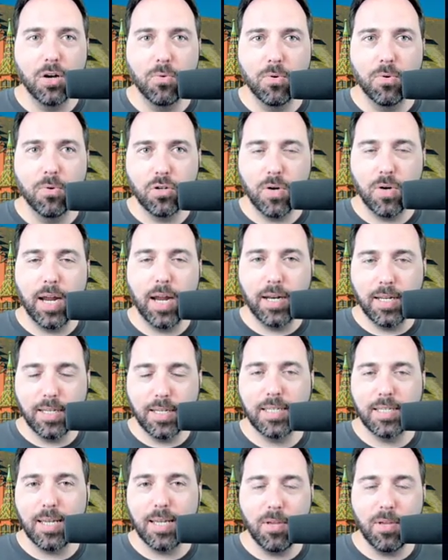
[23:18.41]
And so
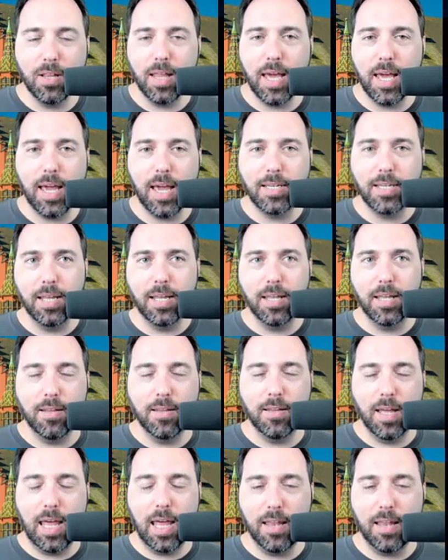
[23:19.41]
we're trying to
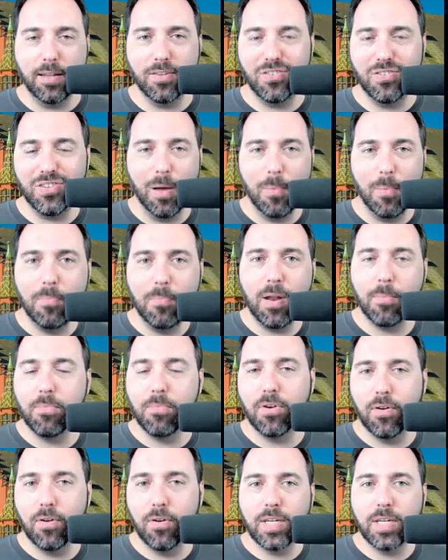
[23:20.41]
simulate
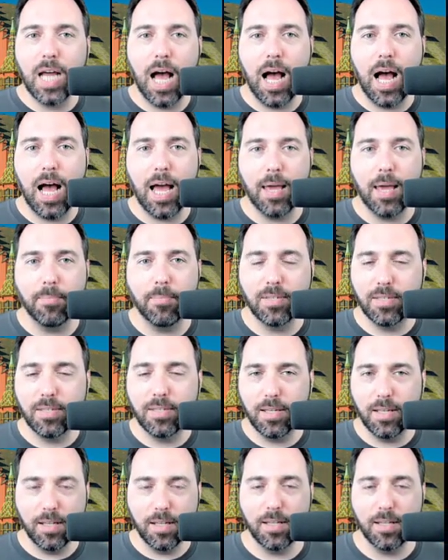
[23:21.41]
some number of
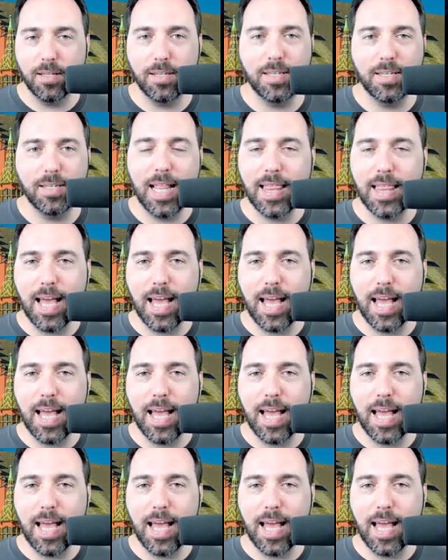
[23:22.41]
times,